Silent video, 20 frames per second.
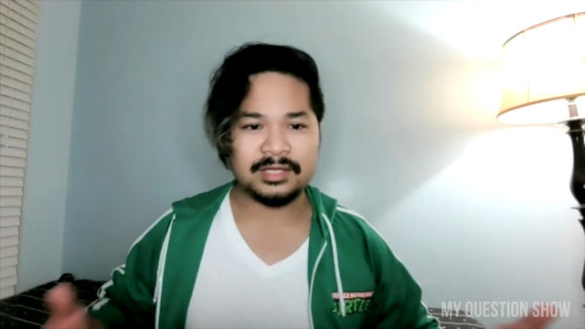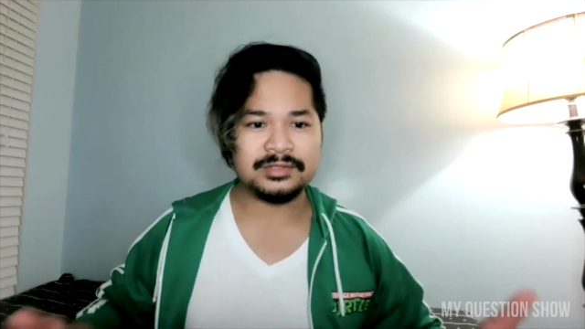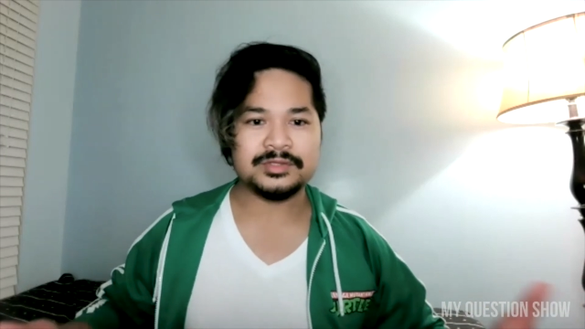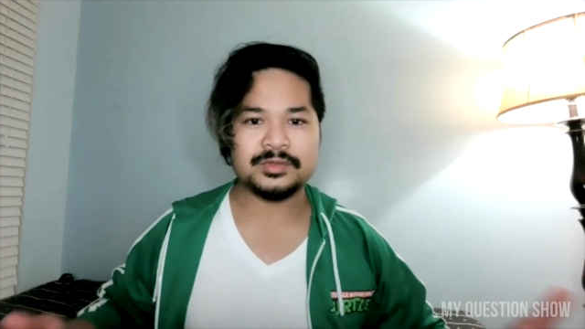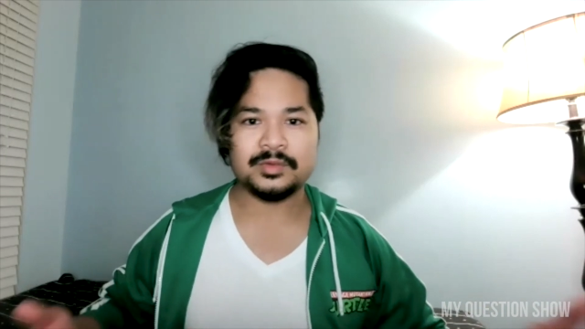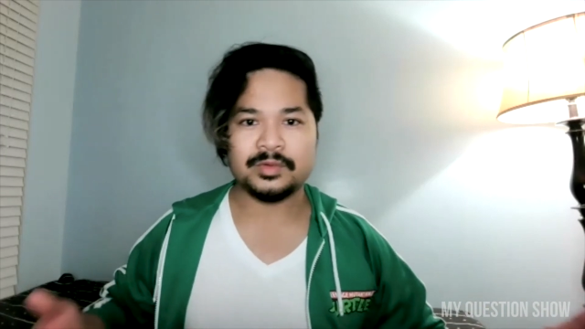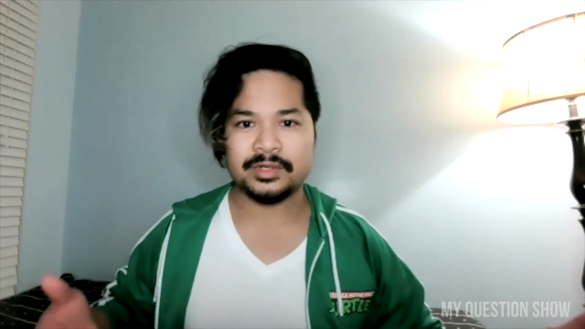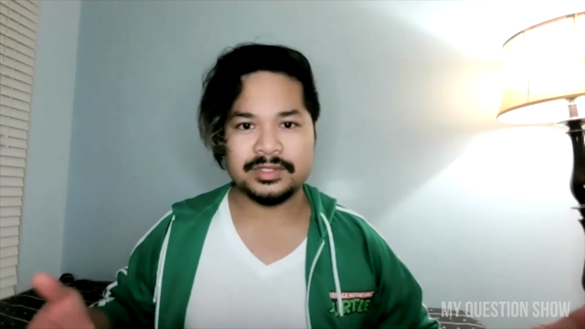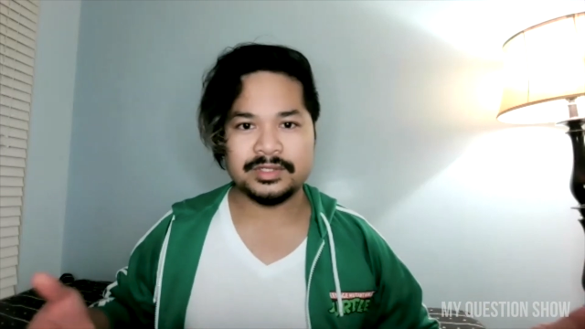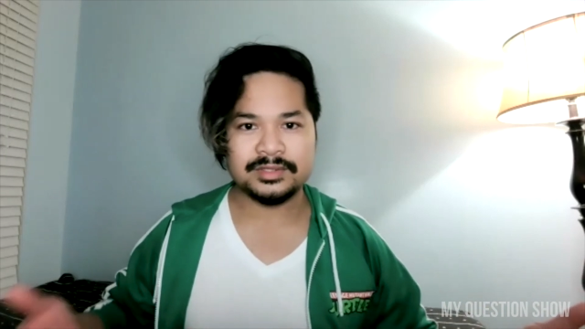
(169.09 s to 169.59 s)

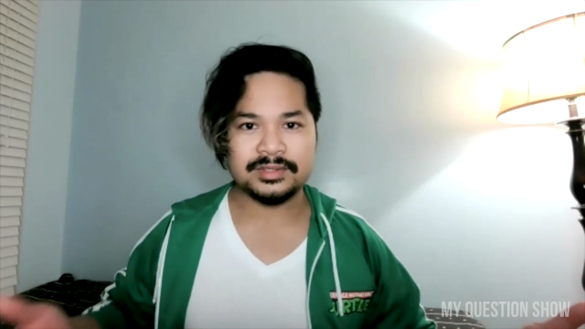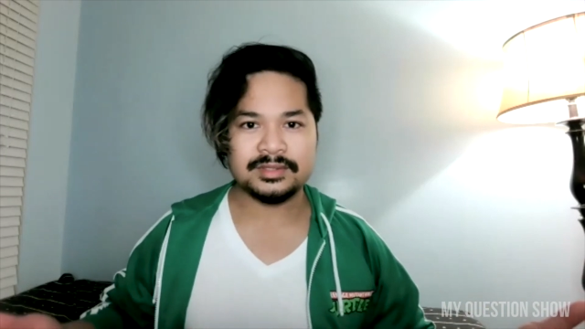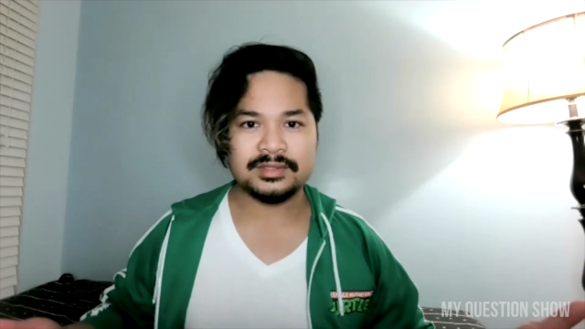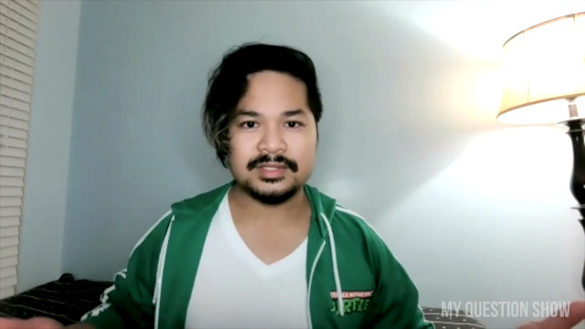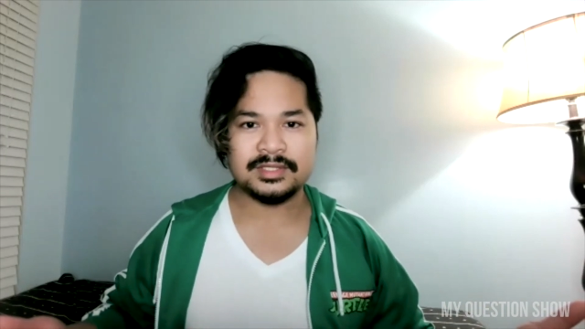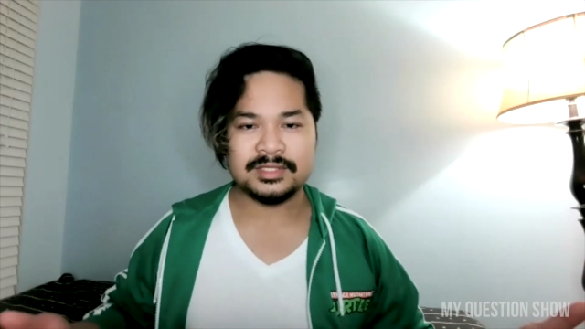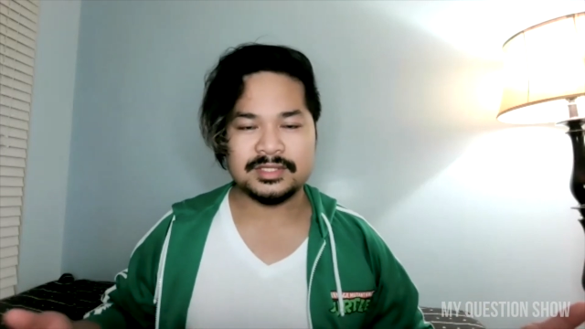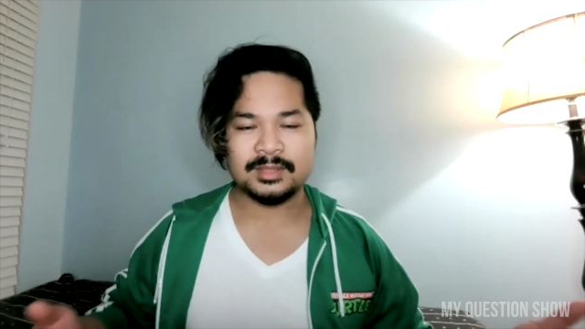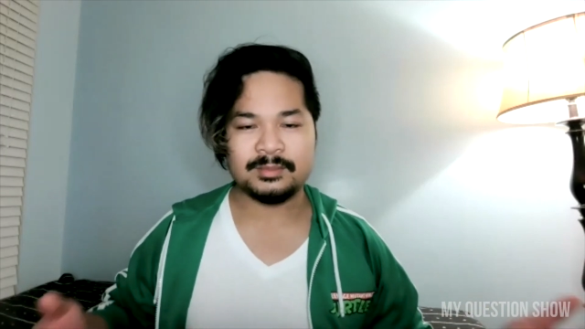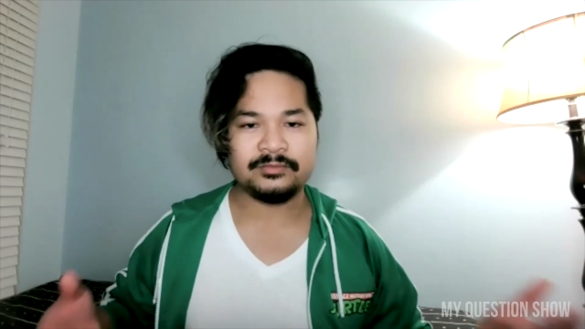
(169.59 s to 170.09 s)
stories
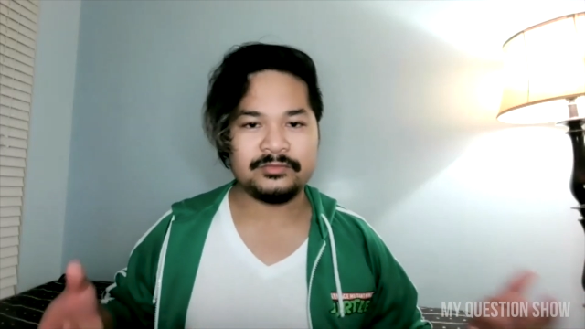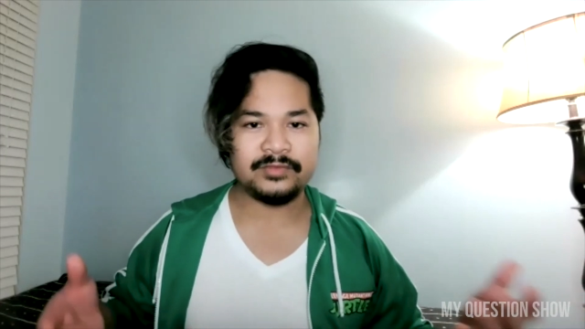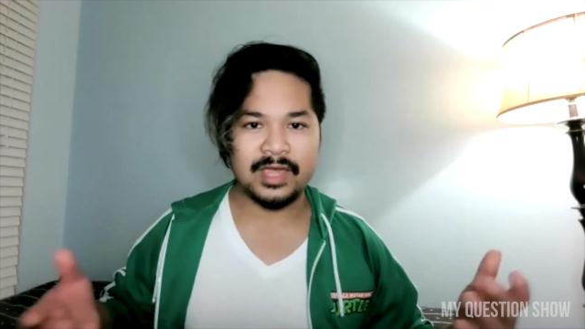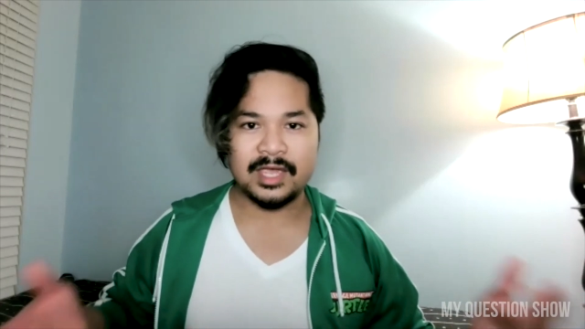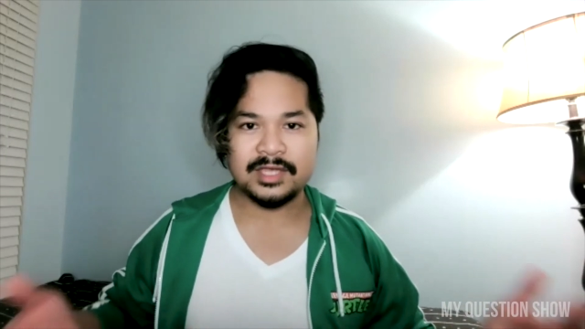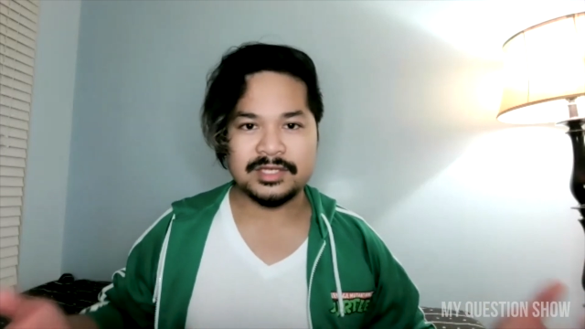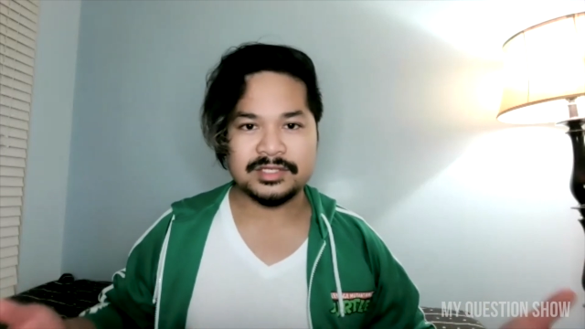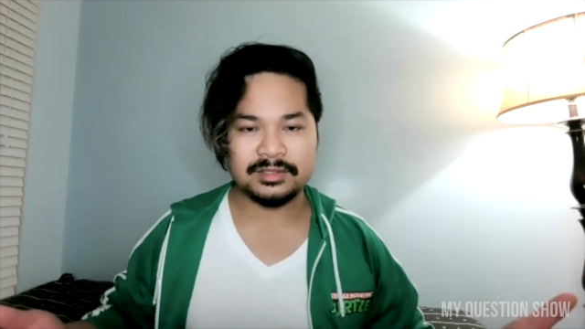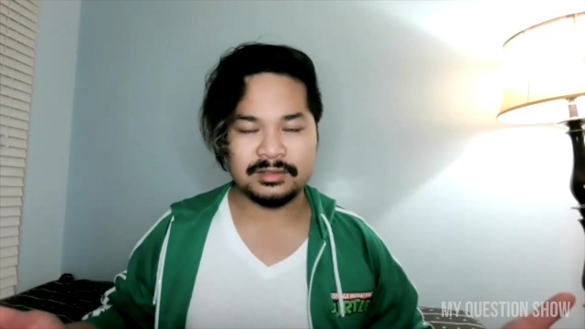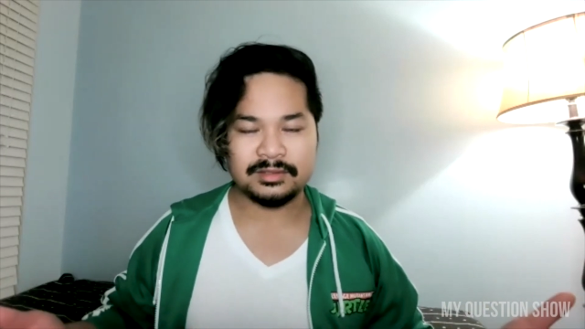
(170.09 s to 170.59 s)
in some
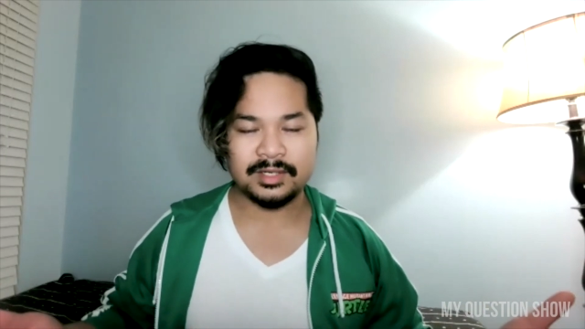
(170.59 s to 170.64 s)
fashion,